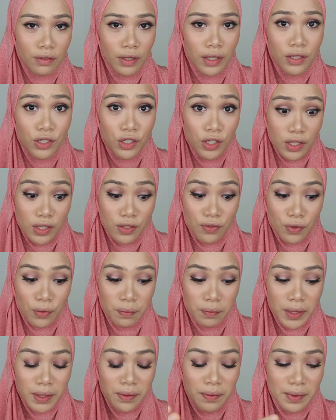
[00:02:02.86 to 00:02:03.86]
the right shades for
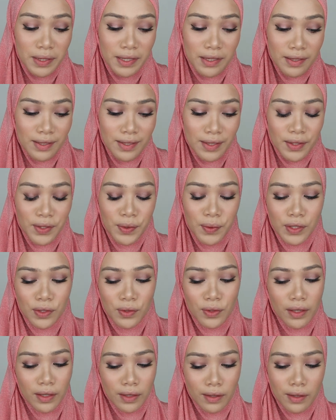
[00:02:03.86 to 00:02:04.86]
me, because I don't want
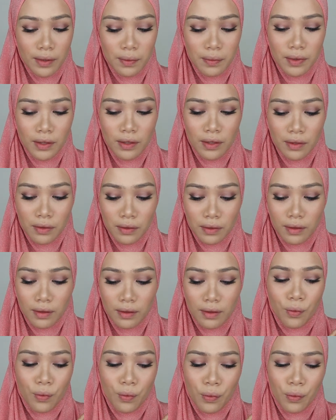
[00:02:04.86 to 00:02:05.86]
to end up look
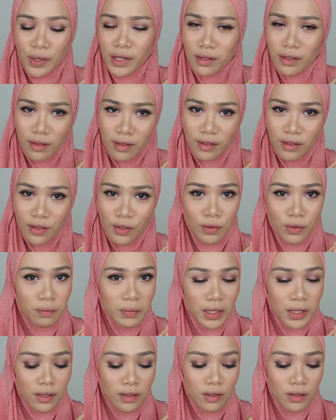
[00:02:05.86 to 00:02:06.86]
weird on
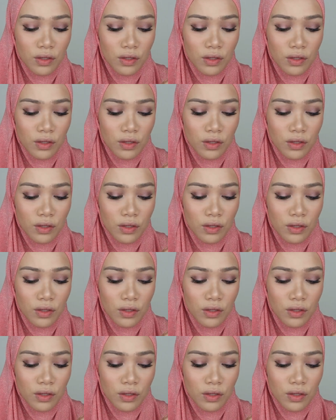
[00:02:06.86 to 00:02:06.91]
me.